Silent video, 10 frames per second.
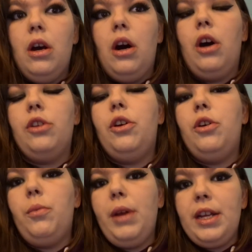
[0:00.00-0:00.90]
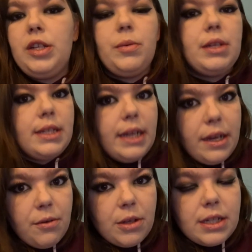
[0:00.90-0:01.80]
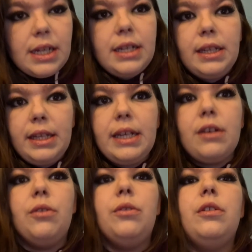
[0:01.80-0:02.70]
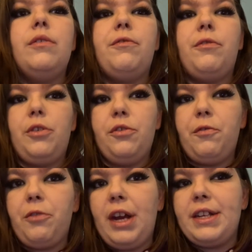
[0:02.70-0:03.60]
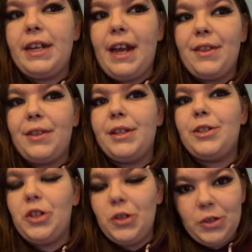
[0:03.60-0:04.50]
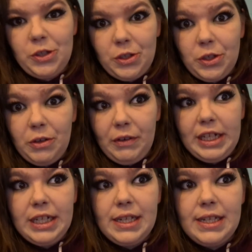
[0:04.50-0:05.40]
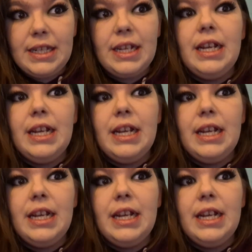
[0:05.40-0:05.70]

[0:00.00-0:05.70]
on her way to a secret and illegal Good Friday Catholic Church service,